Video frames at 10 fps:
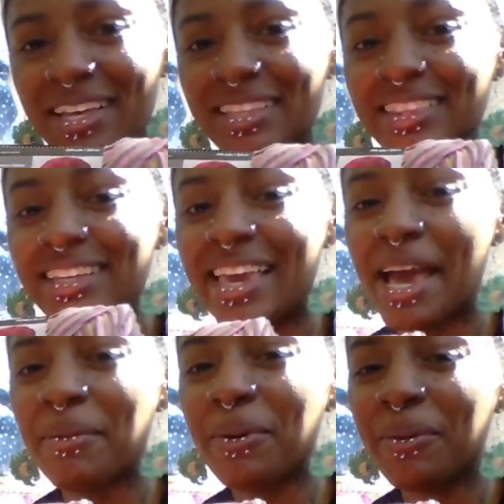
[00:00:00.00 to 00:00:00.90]
The
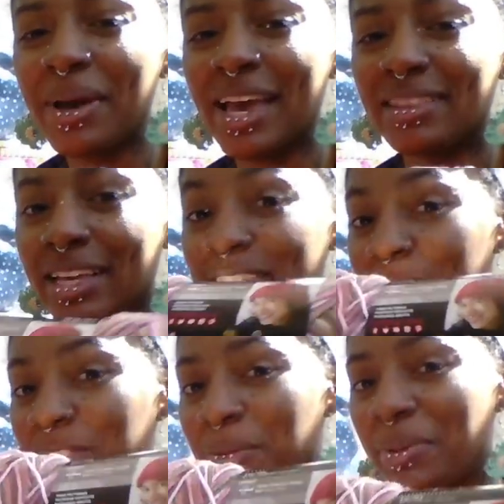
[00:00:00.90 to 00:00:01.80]
camo, and, like,
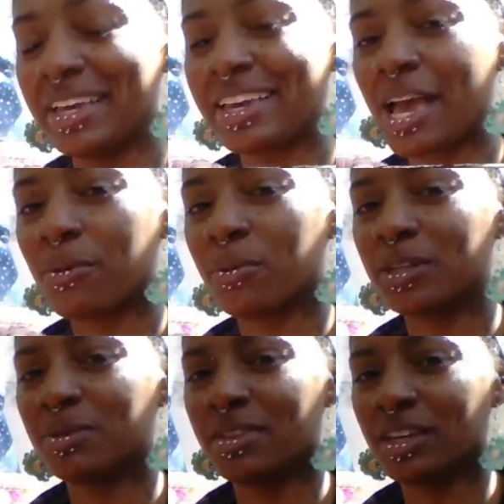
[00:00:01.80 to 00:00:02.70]
especially pink camo,
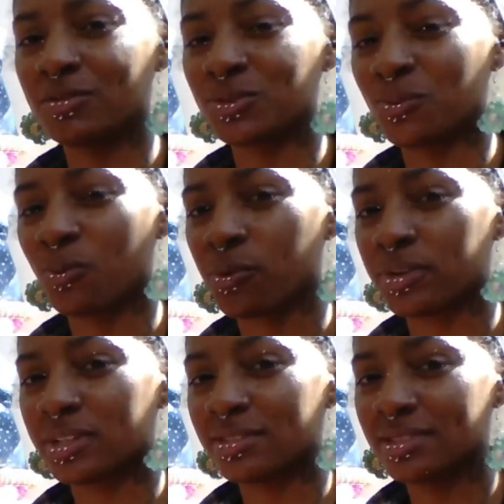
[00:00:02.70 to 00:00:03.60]
makes me think of
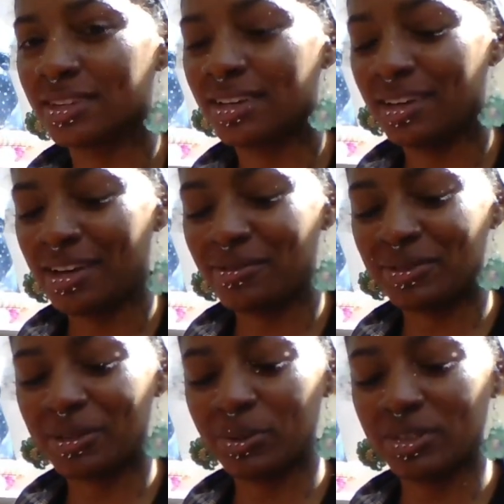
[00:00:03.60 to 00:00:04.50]
sororities for
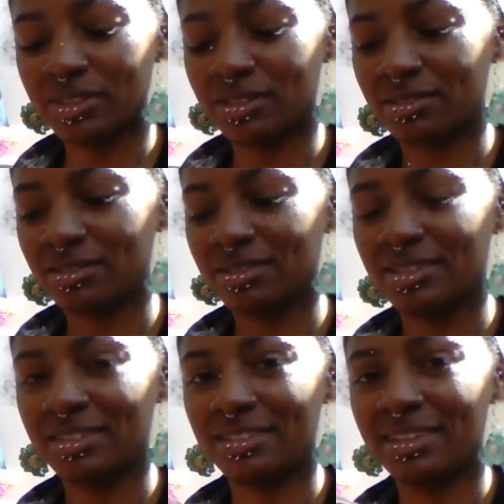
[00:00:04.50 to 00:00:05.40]
some reason.
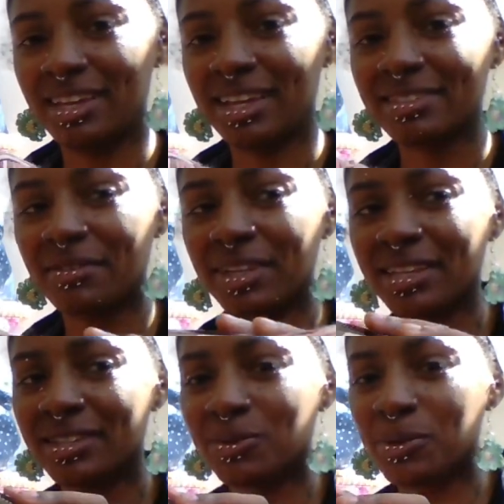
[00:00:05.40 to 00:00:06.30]
Because I feel like
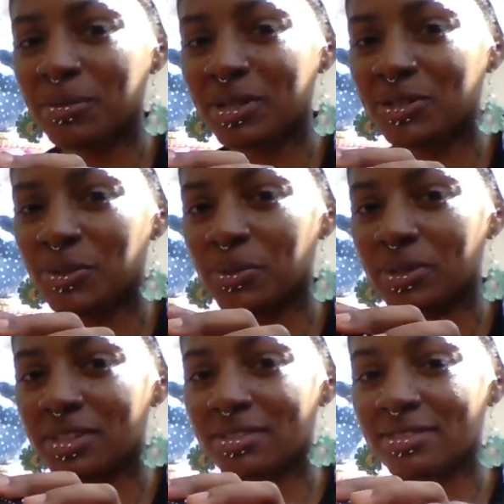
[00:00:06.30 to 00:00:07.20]
that's the only place you would wear
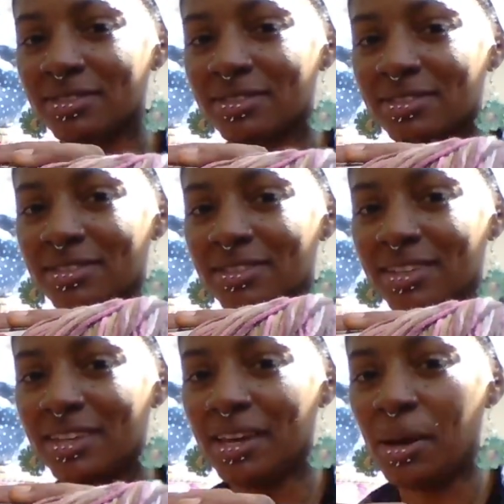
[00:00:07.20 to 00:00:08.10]
this.
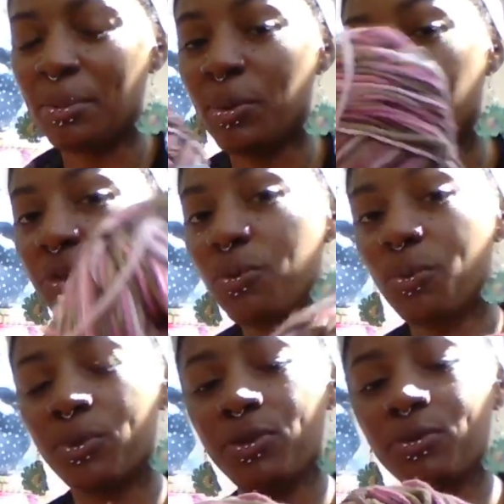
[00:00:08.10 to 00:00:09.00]
But when
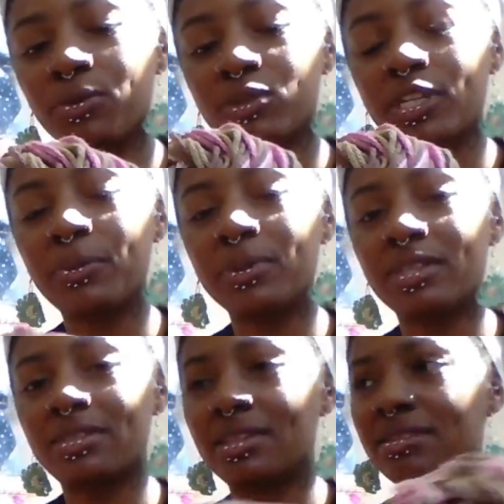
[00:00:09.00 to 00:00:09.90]
you crochet with
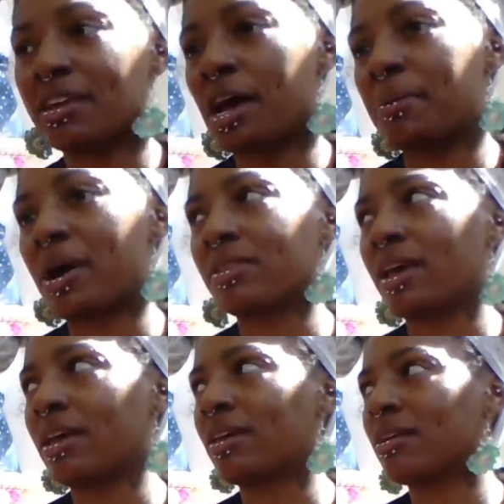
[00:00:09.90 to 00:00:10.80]
this, it doesn't come out
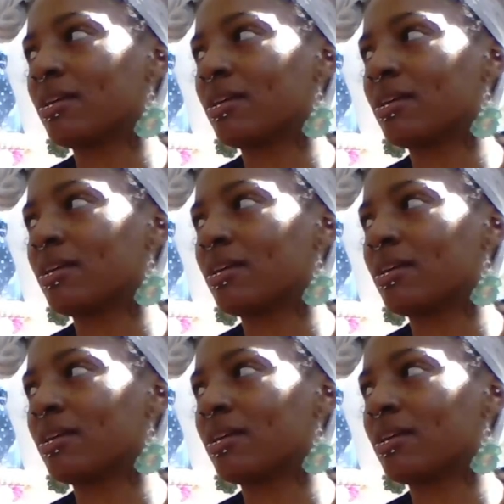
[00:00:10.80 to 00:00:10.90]
like